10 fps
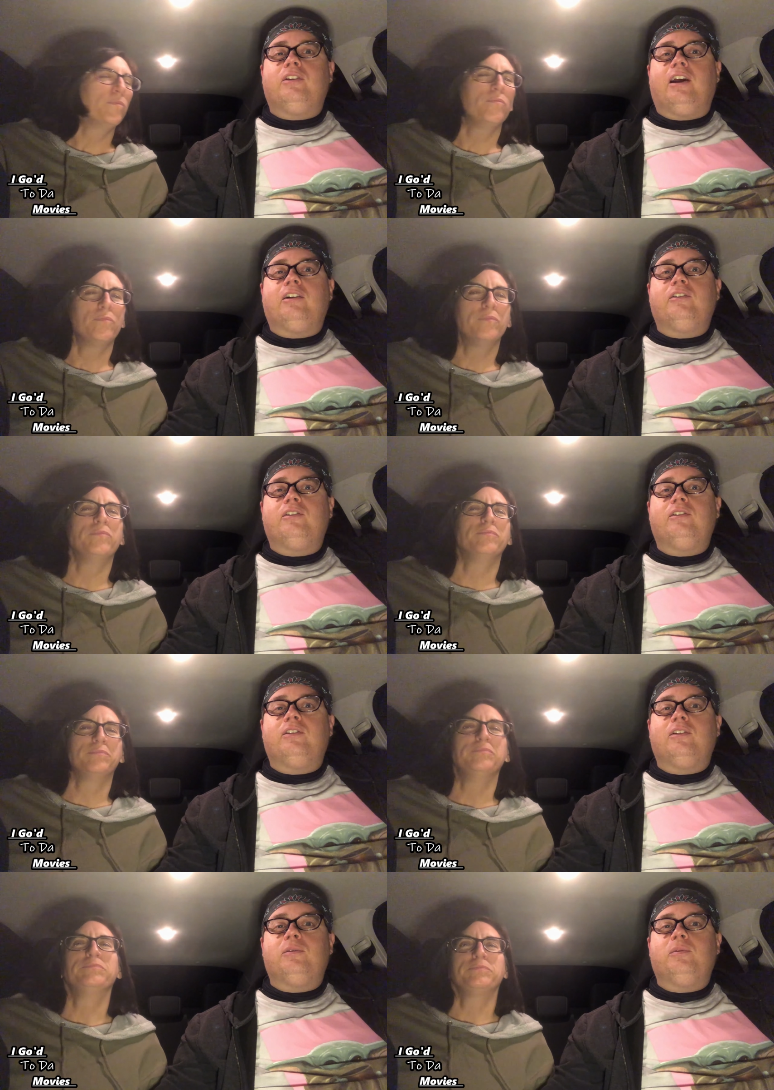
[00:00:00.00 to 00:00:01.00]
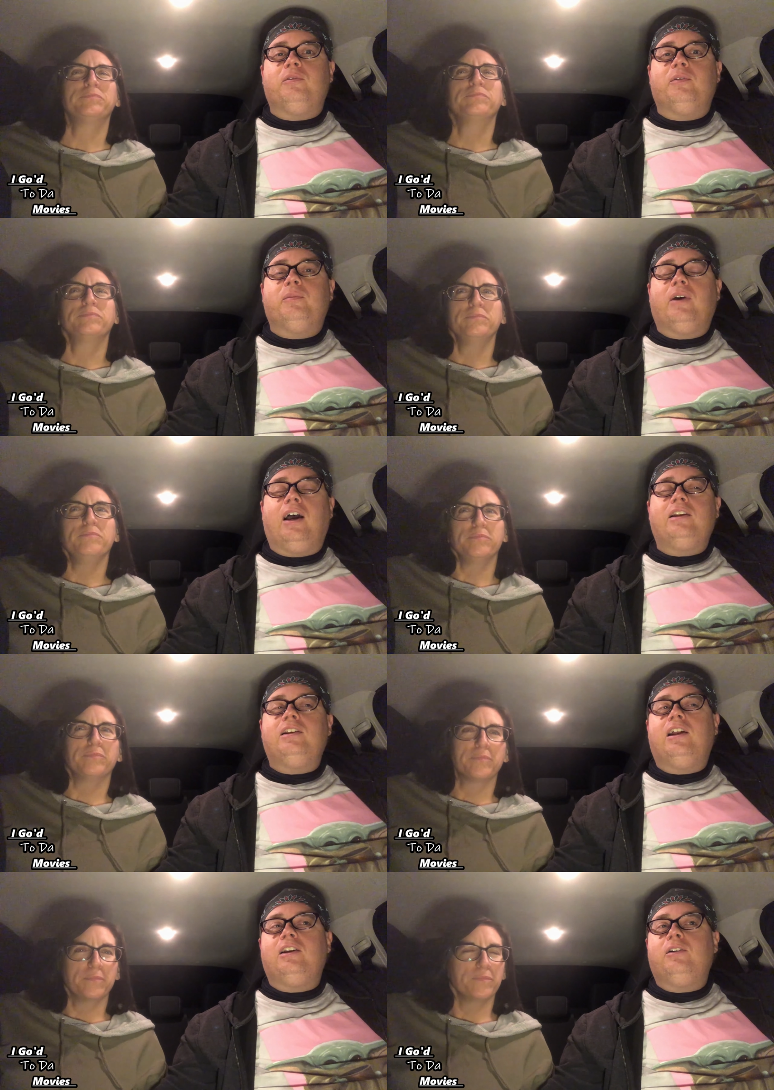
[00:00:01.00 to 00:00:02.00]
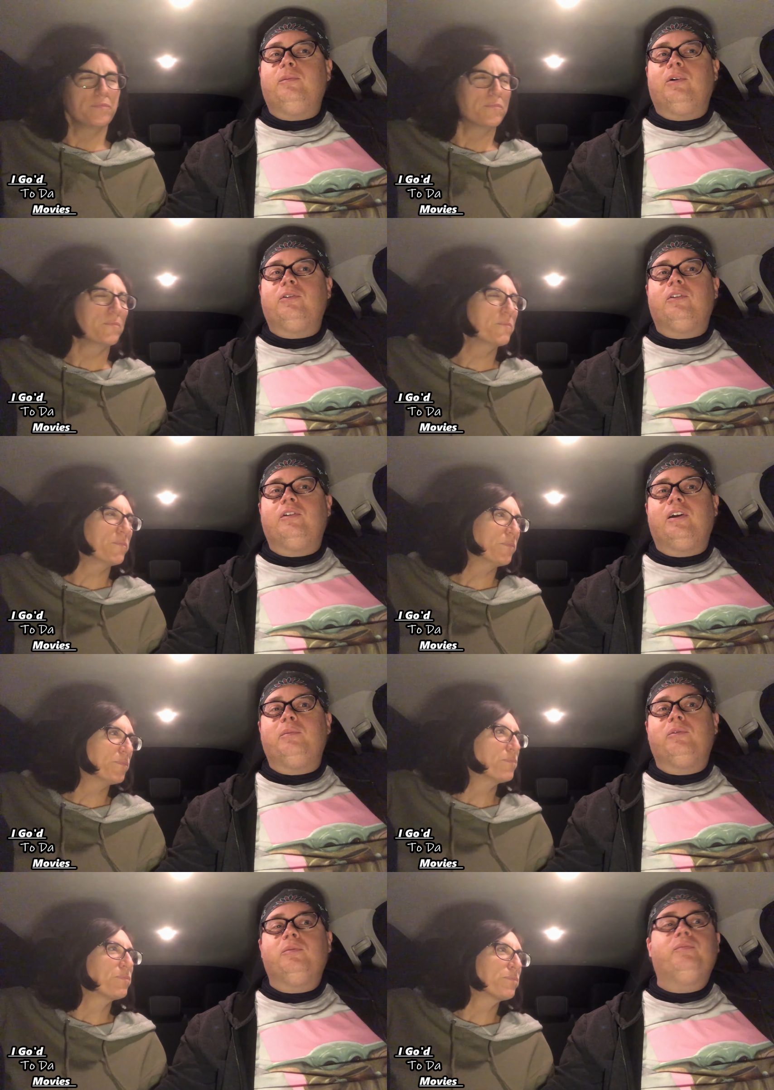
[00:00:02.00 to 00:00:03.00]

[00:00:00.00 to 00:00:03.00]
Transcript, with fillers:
Speaker 1: and actresses in this movie. I did not know most of their names.